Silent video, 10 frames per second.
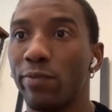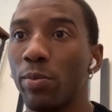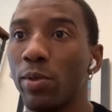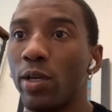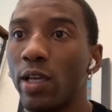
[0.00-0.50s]

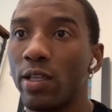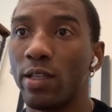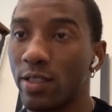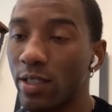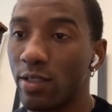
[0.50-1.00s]
Purple
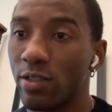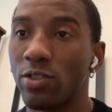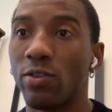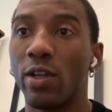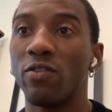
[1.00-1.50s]
Haze is a
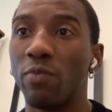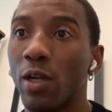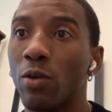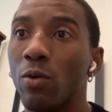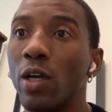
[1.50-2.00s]
strain of
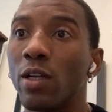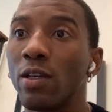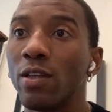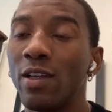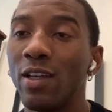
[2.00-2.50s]

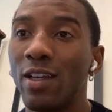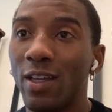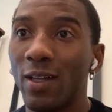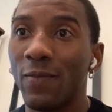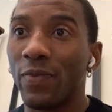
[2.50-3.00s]
marijuana,
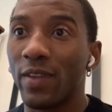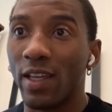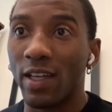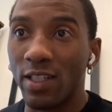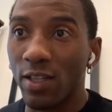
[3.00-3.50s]

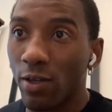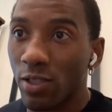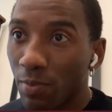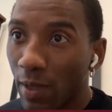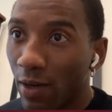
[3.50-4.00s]
and he talks
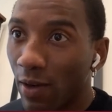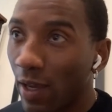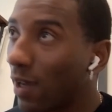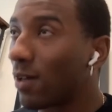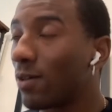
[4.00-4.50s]
about
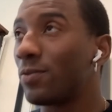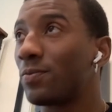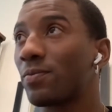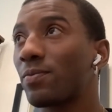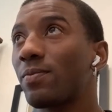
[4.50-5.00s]
how
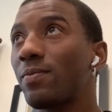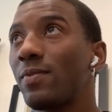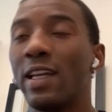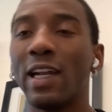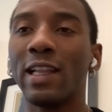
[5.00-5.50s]

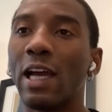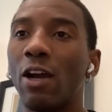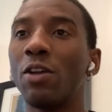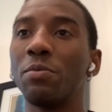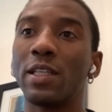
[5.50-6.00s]
it
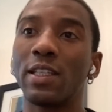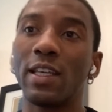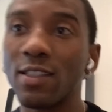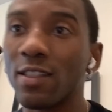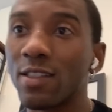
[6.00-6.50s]
allowed him to
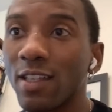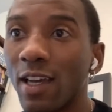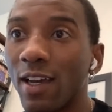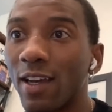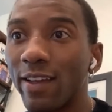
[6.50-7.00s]
kiss the
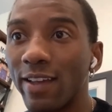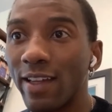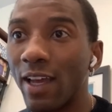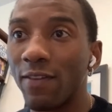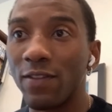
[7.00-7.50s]
sky and
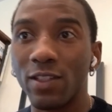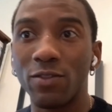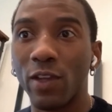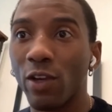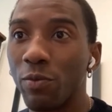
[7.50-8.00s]
have this
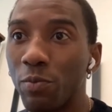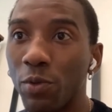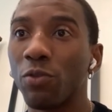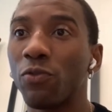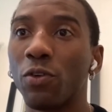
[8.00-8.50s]
very
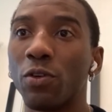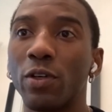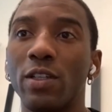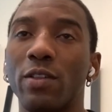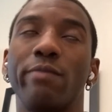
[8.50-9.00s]
beautiful
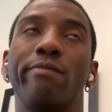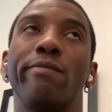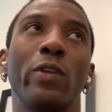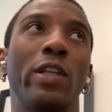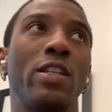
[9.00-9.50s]

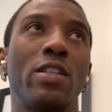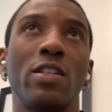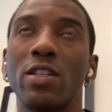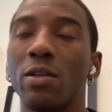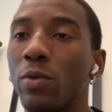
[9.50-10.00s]

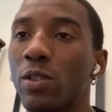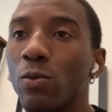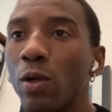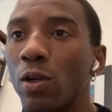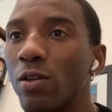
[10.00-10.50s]
relationship with the
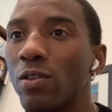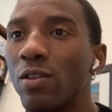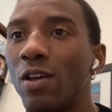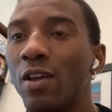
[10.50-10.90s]
world.